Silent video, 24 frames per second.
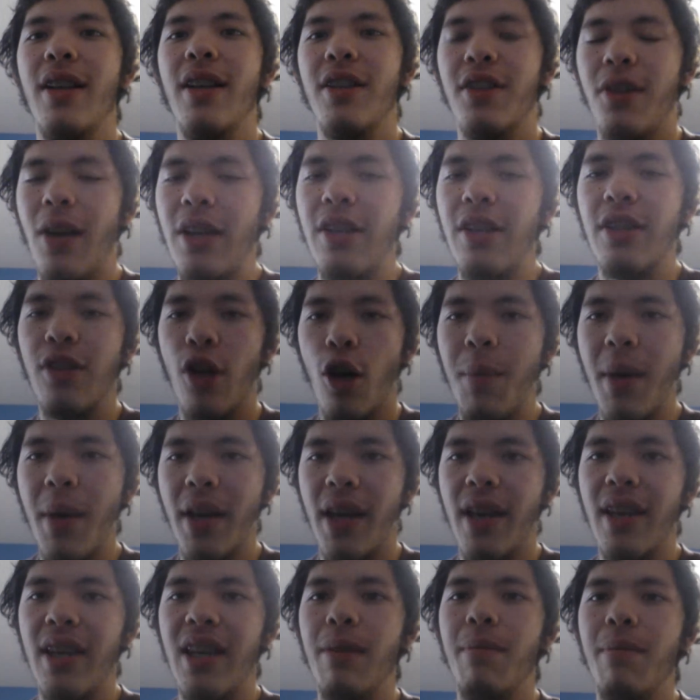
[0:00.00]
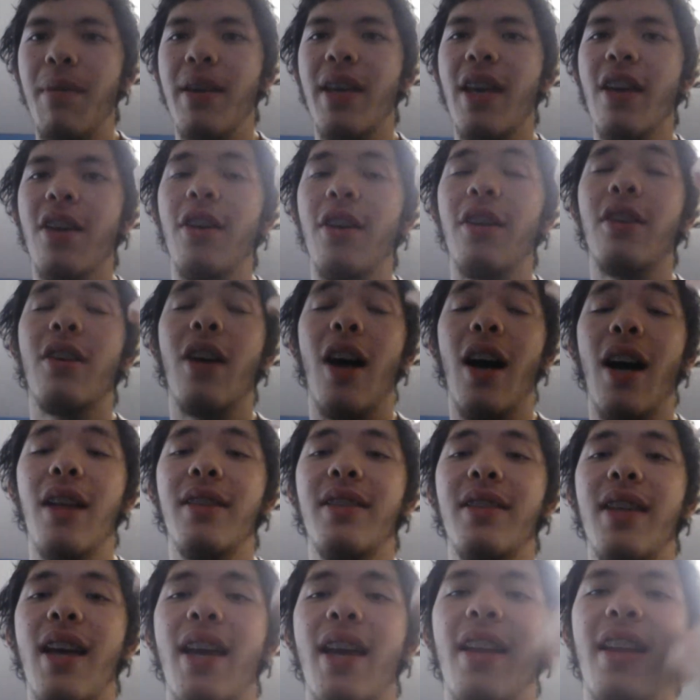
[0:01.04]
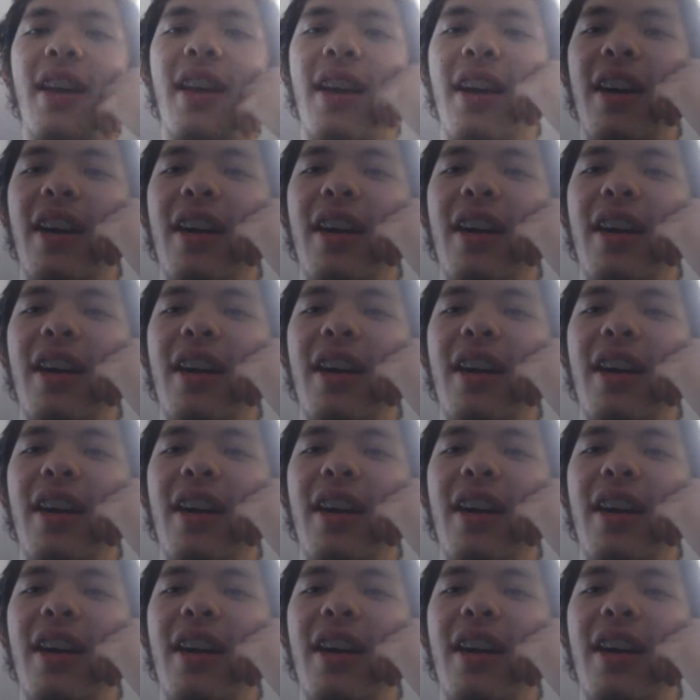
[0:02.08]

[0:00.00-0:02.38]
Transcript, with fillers: So I just hope I can keep making good content